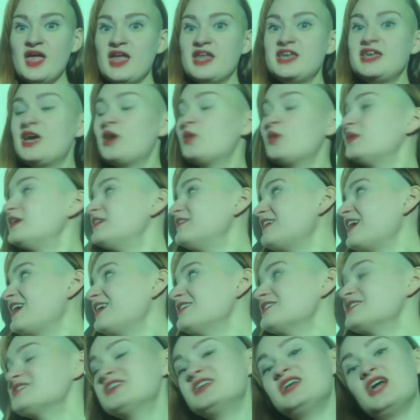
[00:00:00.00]
Now, it's
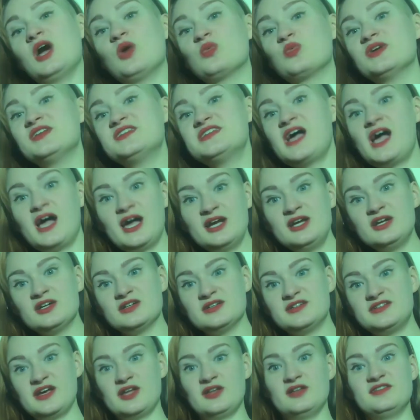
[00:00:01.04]
actually a retired
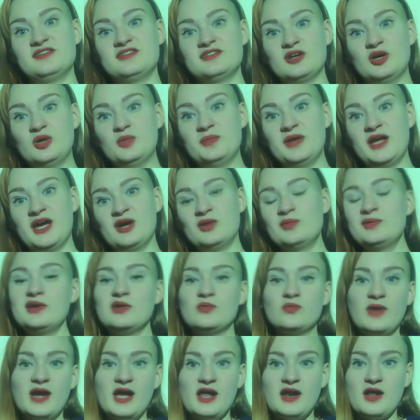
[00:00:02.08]
telescope now. It
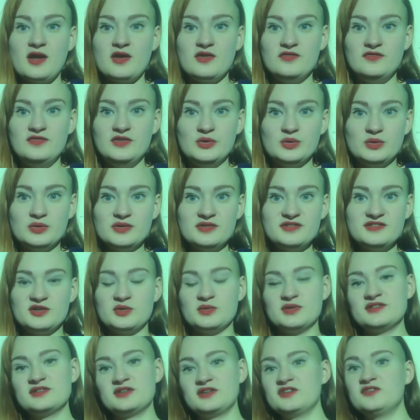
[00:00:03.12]
ran out of fuel, so
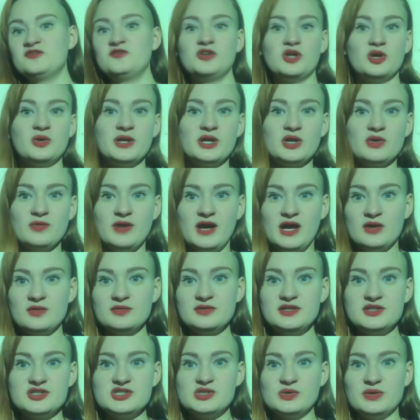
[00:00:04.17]
it's just floating around
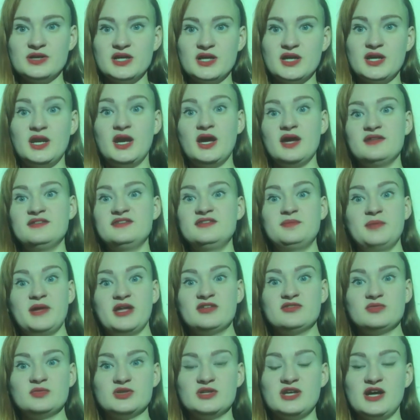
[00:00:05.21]
enjoying a nice
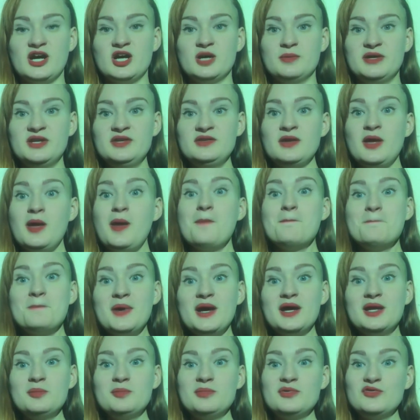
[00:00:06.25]
space retirement.
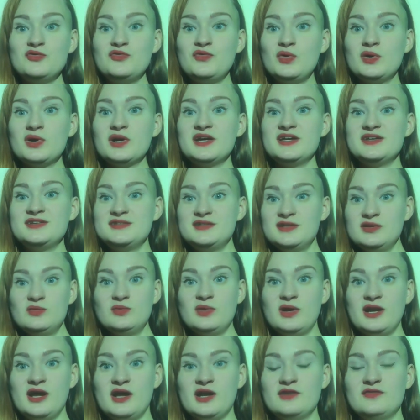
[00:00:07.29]
But before it did
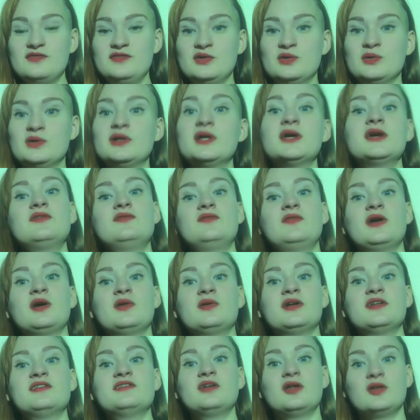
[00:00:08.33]
run out of fuel, it found
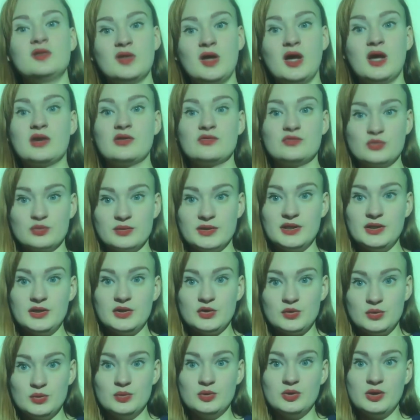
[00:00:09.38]
us a lot of really
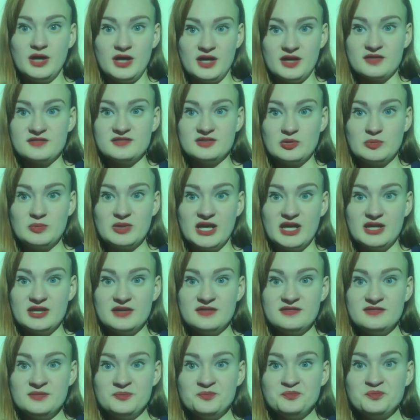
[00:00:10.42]
cool
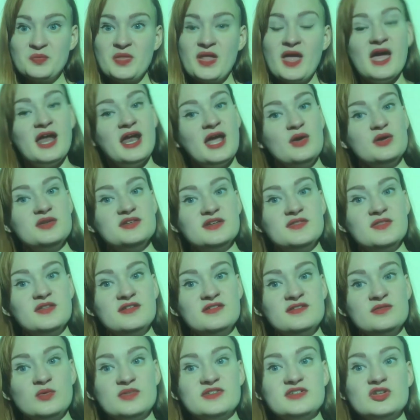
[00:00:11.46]
exoplanets. And how it did
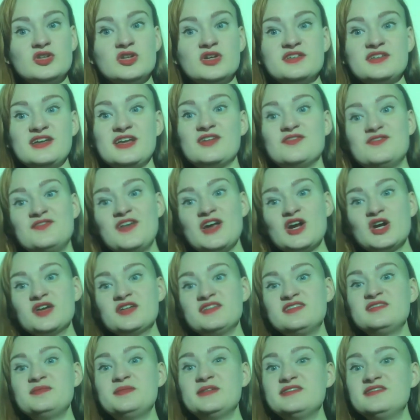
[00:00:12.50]
this was it looked at a very
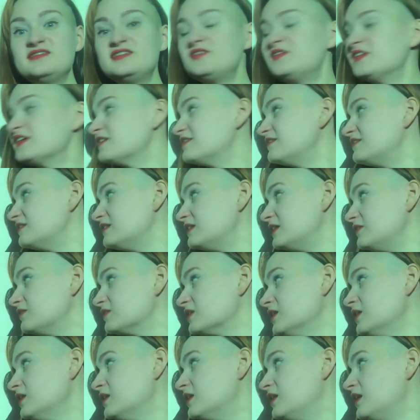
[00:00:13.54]
specific
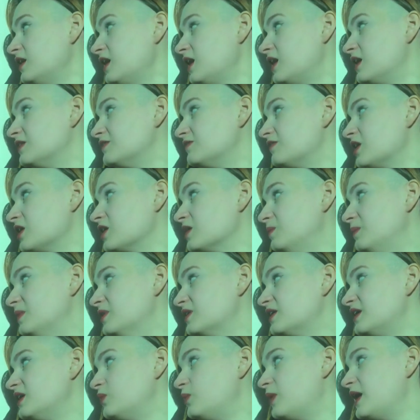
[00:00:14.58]
sliver of our
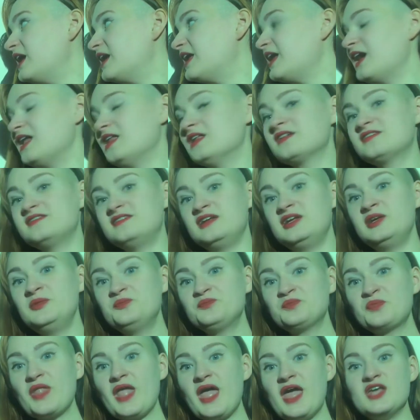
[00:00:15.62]
Milky Way galaxy
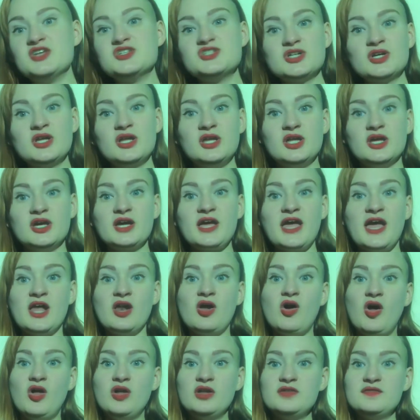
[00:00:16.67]
and took a look at
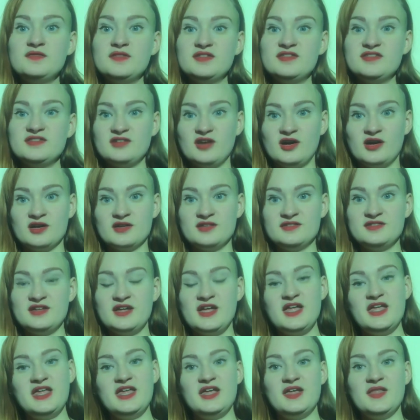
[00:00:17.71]
all of the stars
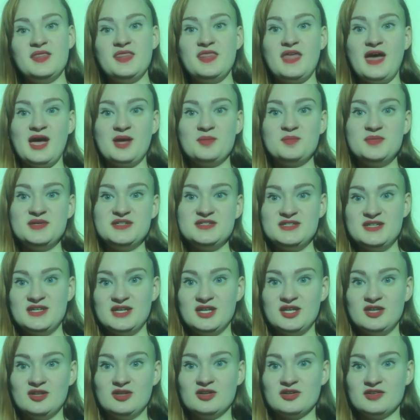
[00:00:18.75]
in that
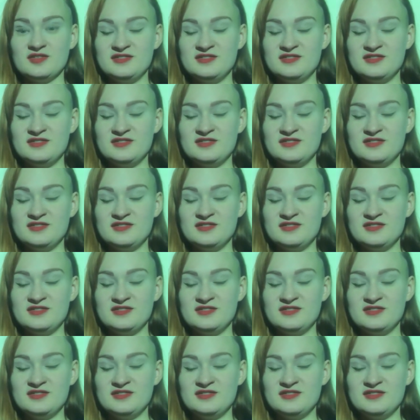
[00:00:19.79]
particular